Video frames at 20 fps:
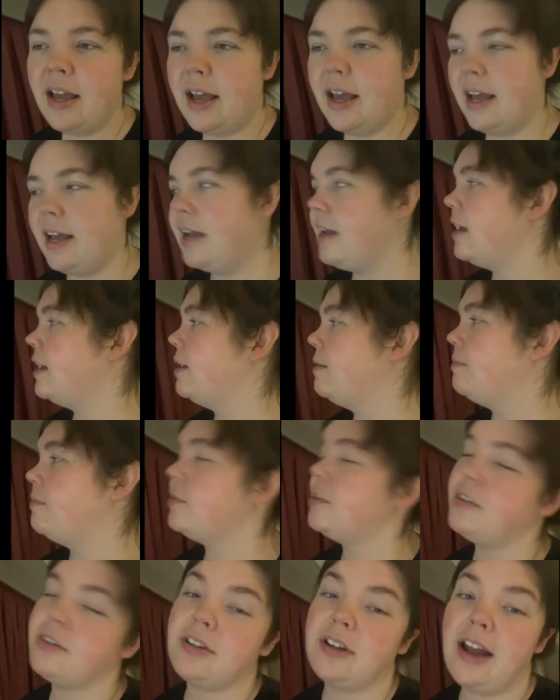
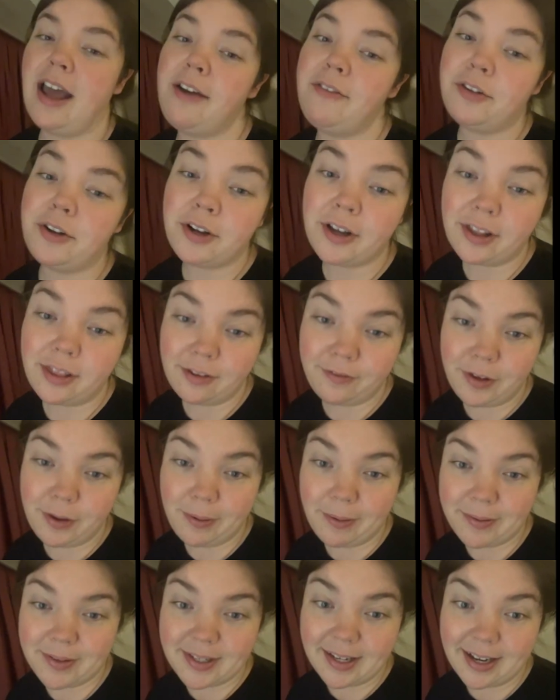Just gonna have a look at the view
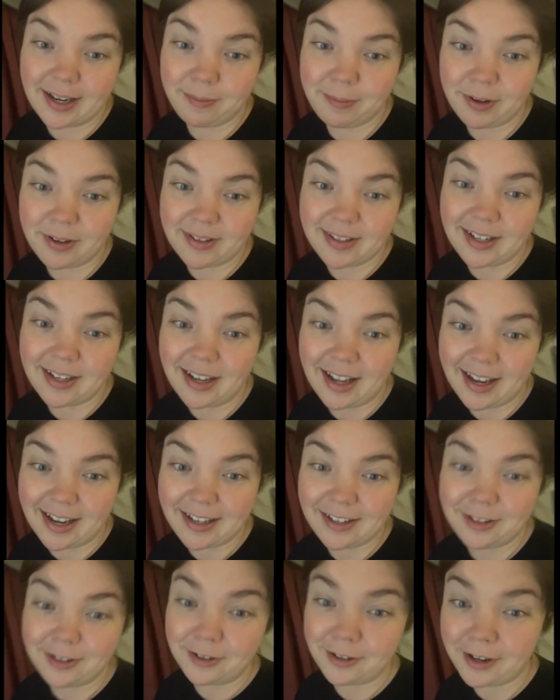outside because the
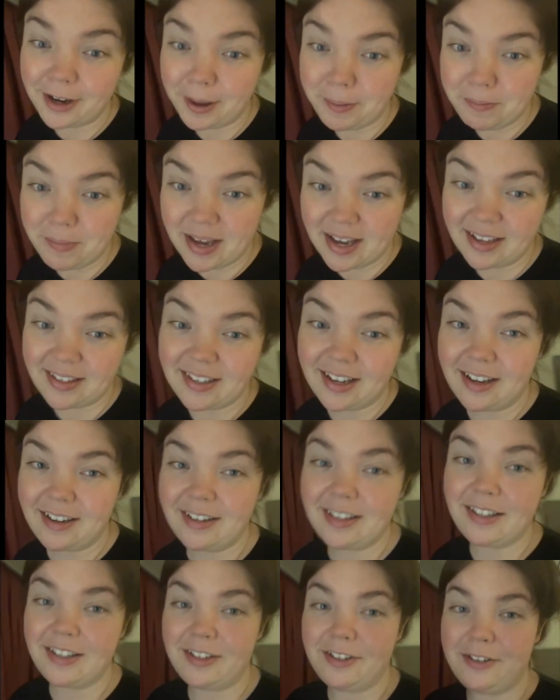lights look amazing,
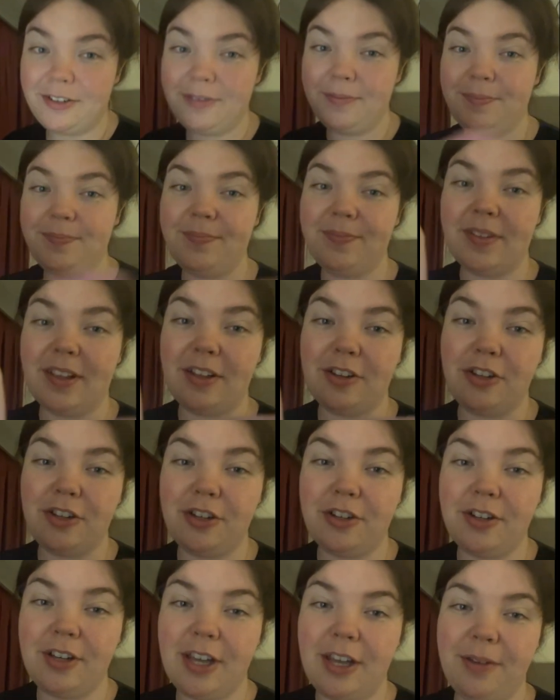so I'll
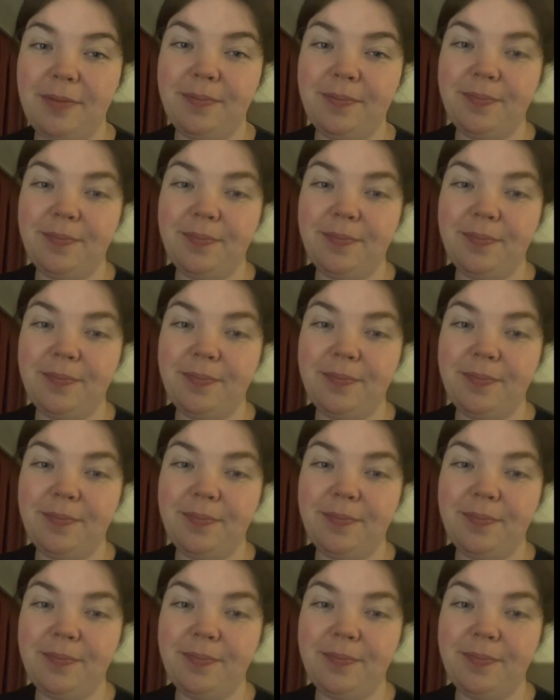show you.